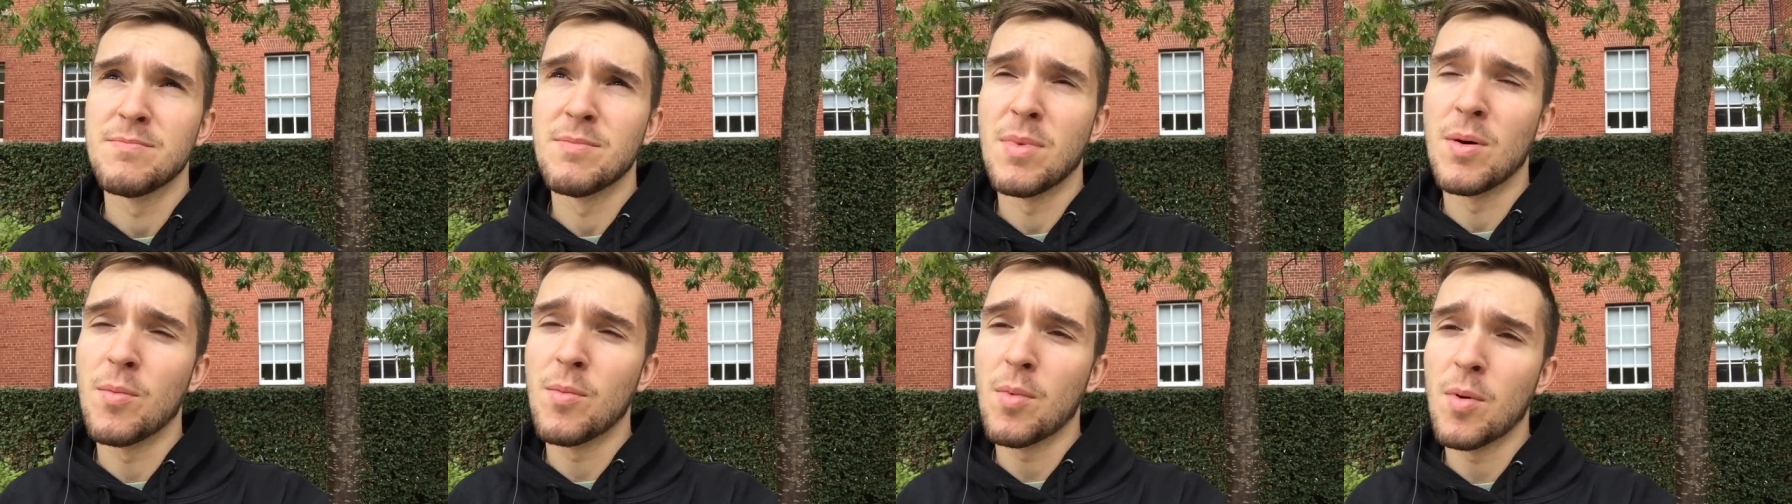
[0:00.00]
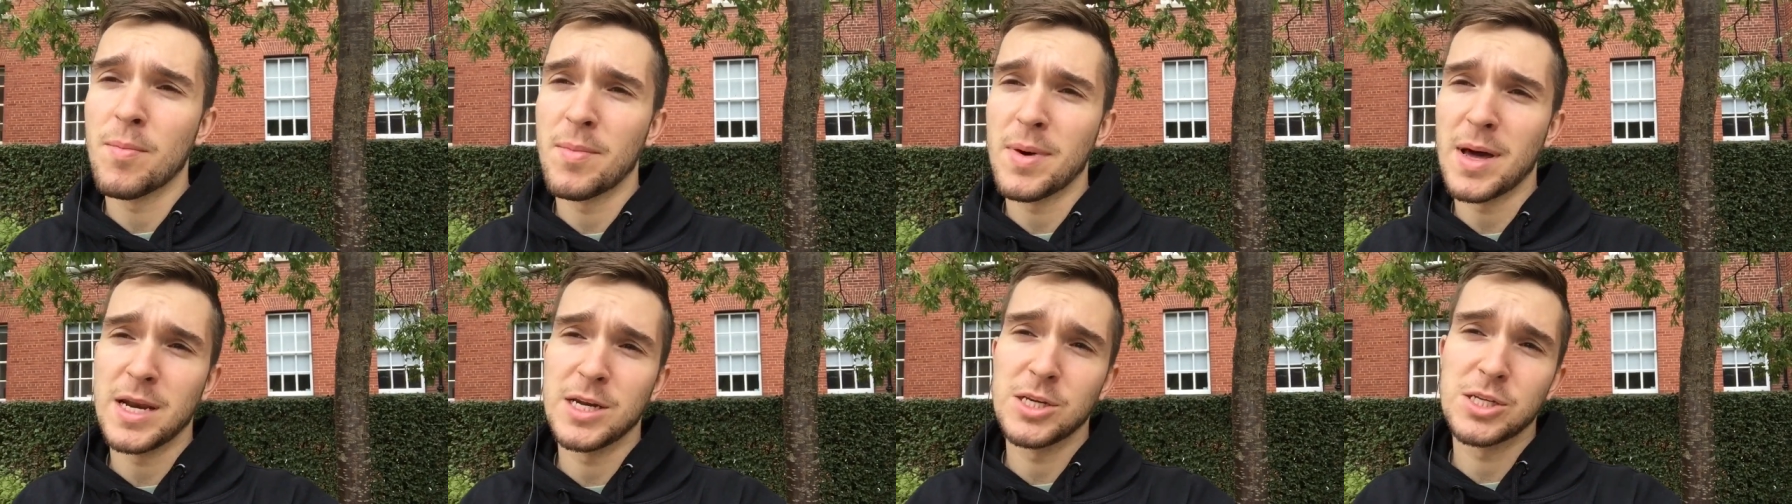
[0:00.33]
My
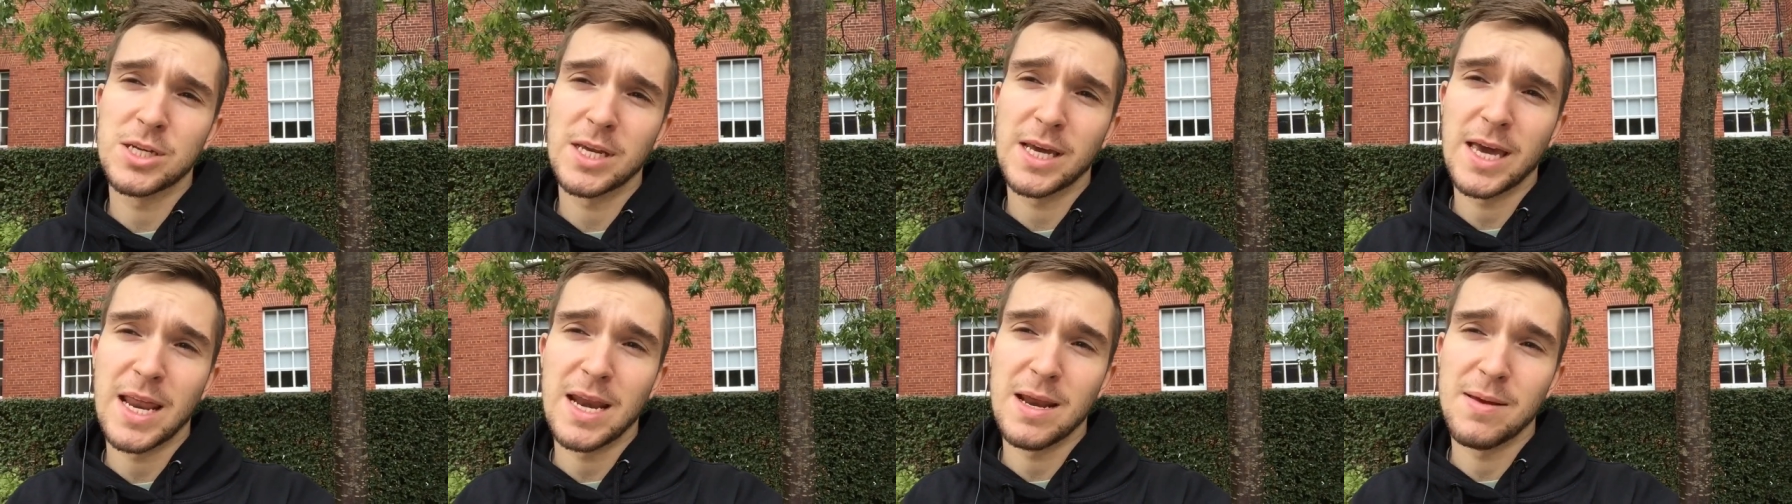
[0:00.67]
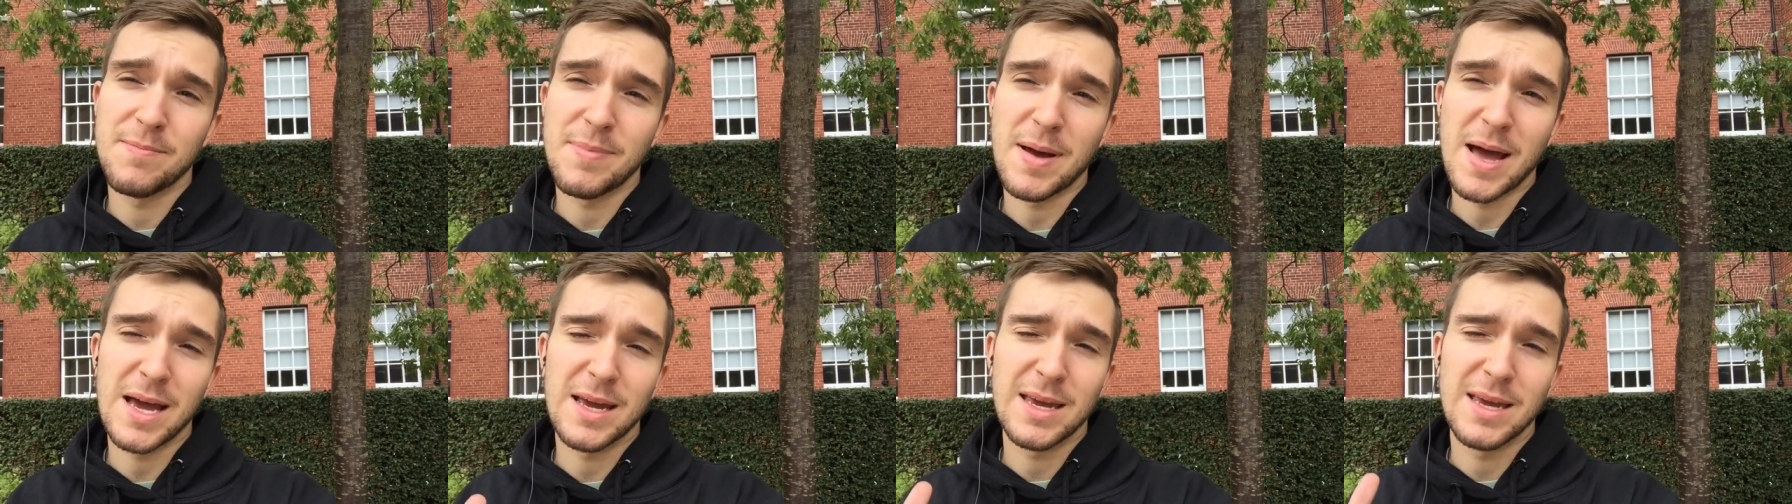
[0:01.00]
mum managed to get
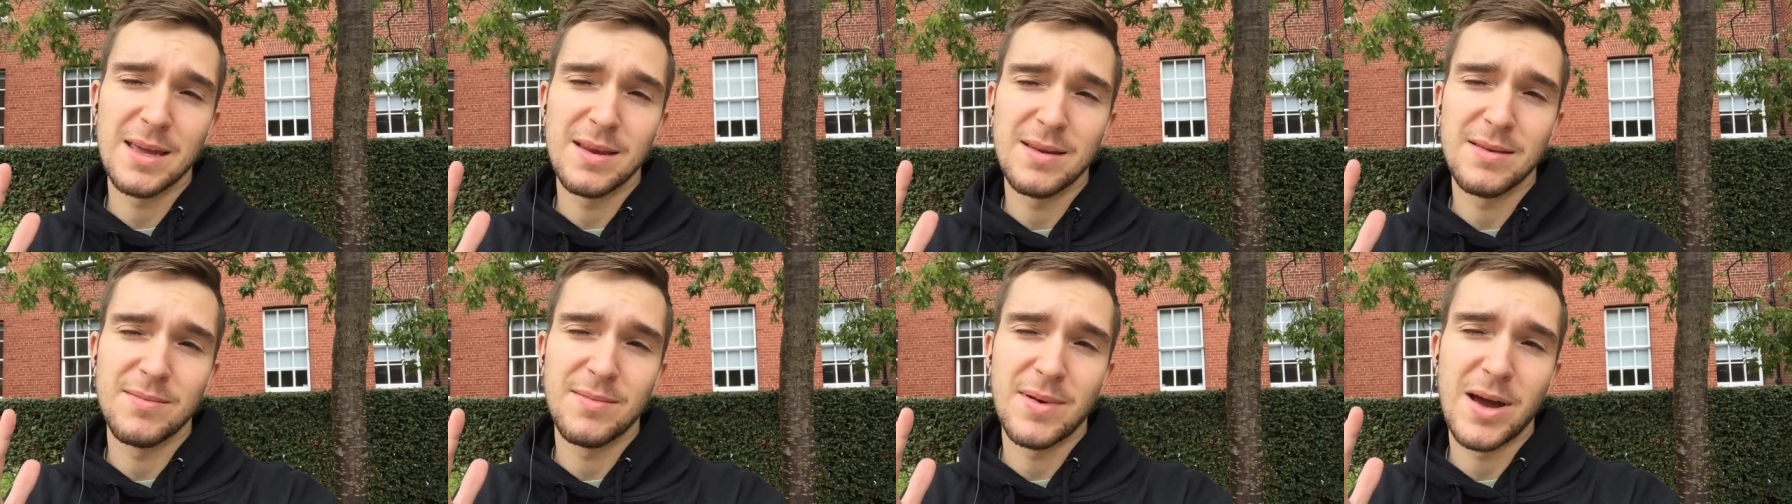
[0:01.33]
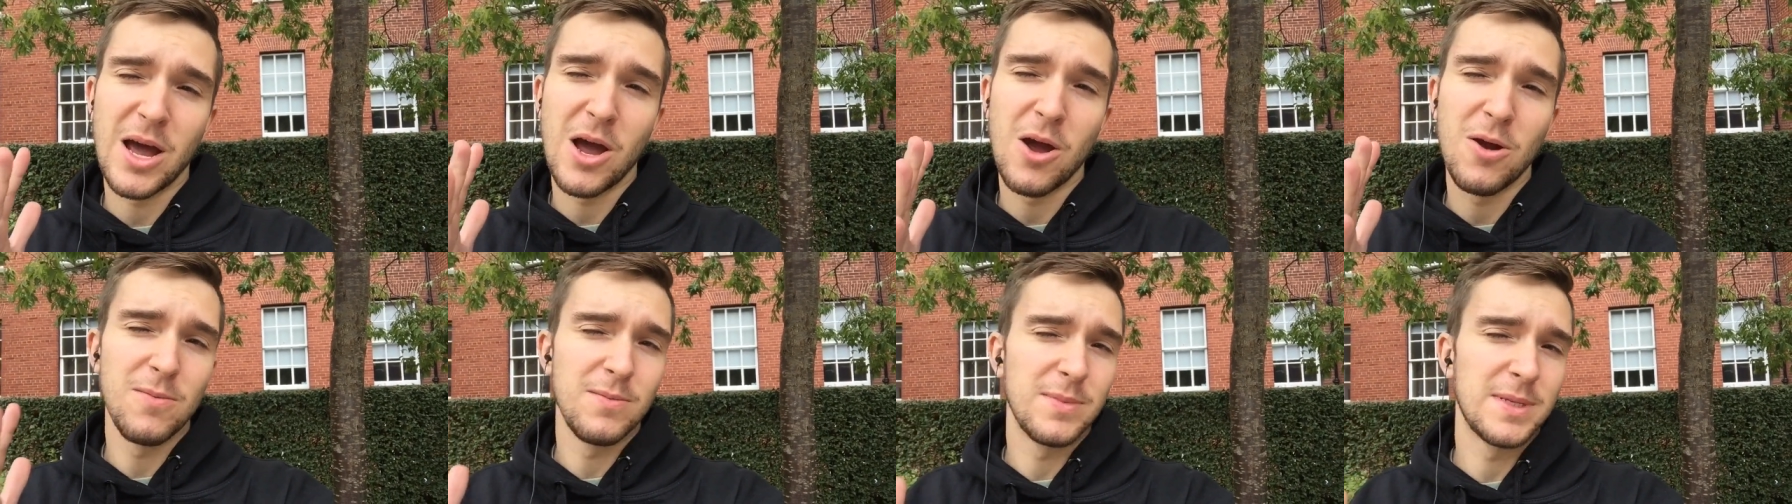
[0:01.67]
it back in my
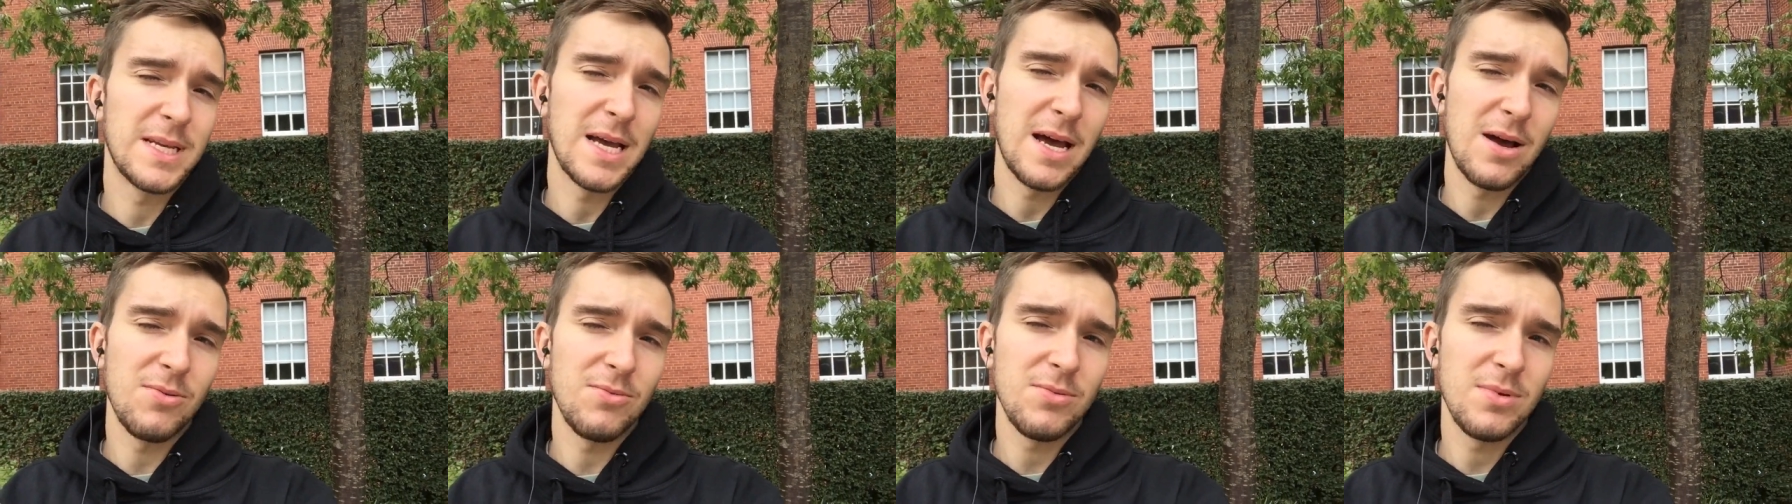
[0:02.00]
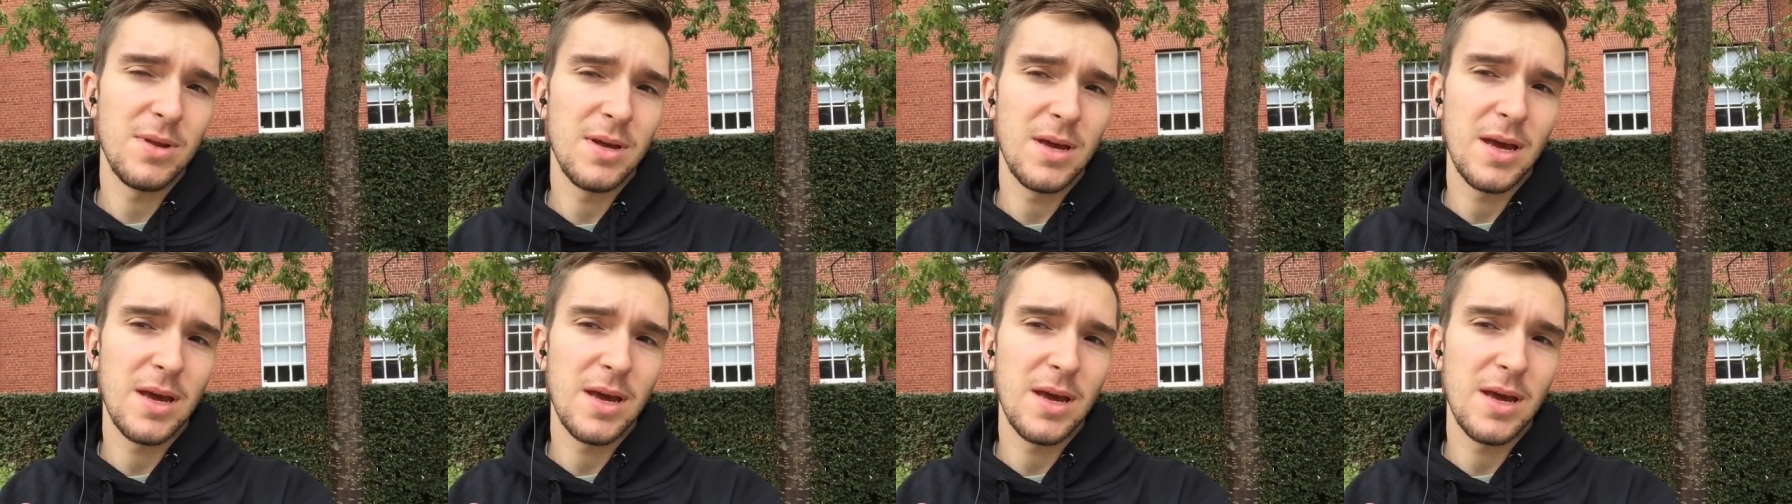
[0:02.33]
hometown,